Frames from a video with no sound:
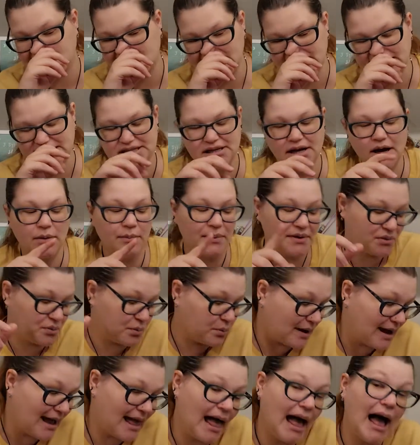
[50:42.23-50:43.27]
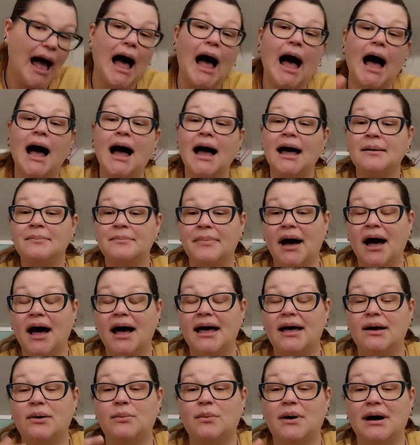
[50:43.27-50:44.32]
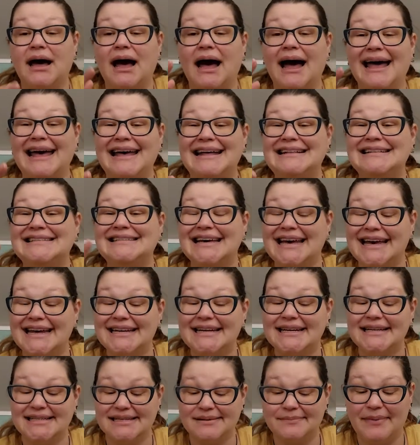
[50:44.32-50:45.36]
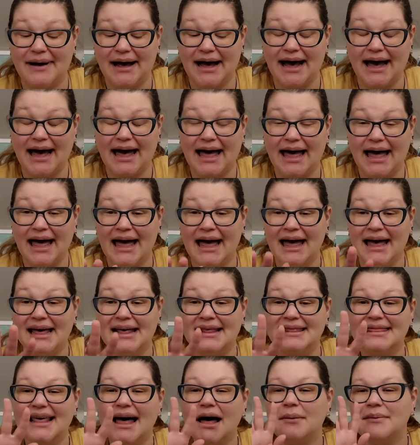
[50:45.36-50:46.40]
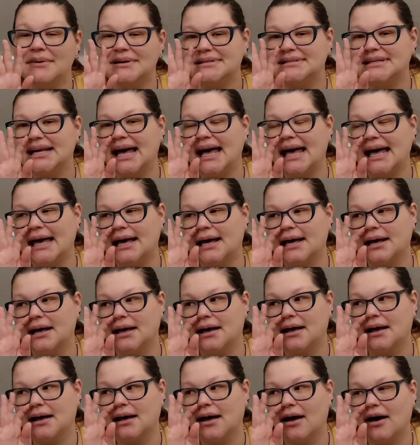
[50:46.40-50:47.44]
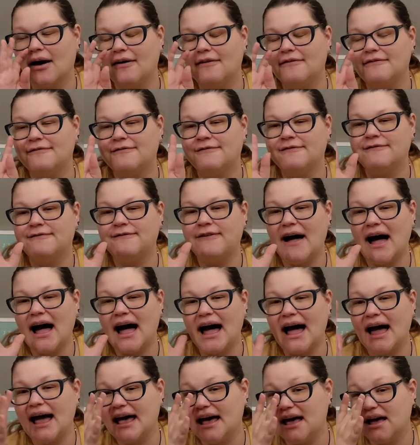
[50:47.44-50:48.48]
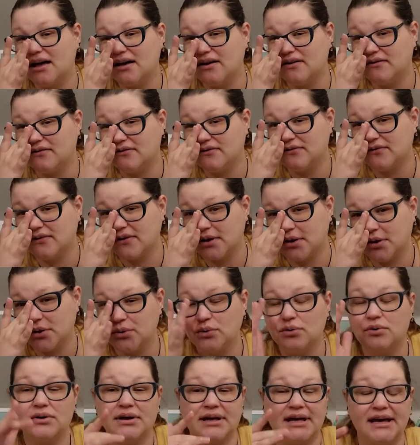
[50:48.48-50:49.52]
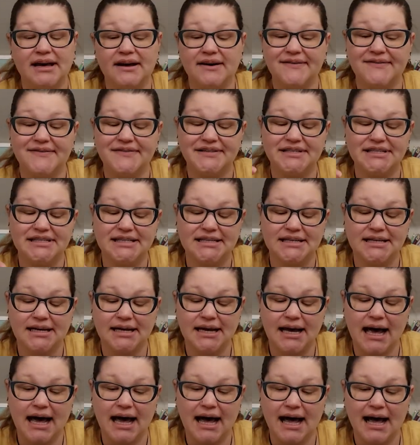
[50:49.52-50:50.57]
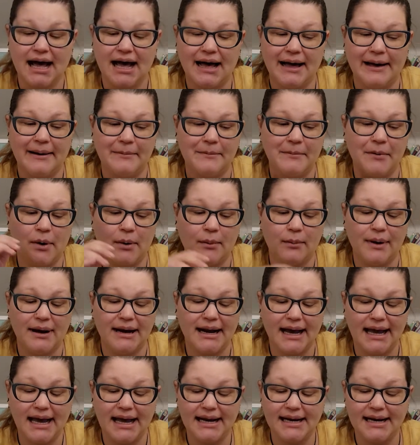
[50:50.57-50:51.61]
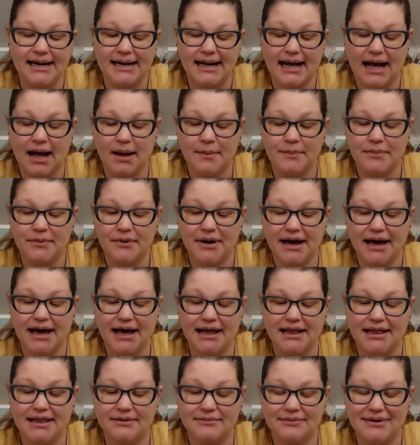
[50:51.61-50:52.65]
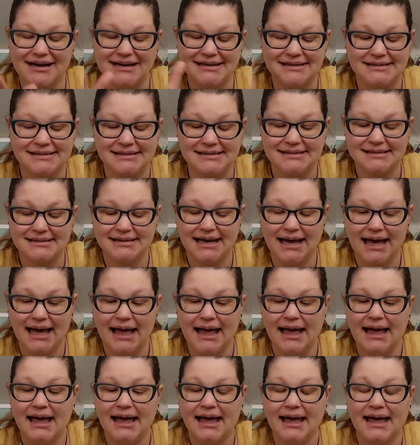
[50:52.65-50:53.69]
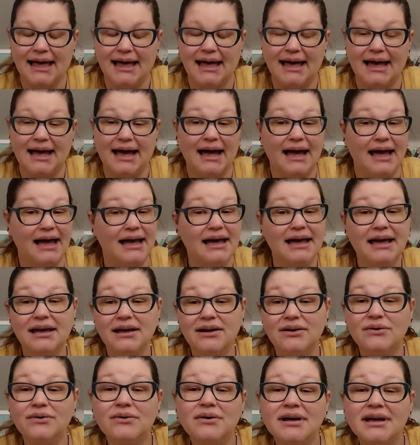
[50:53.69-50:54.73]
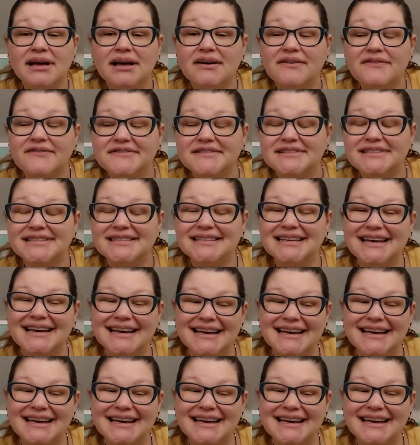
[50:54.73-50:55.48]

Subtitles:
So with what I bought and what I intended to buy, that was like 5 Yule gifts. What I ended up with was 8 Yule gifts.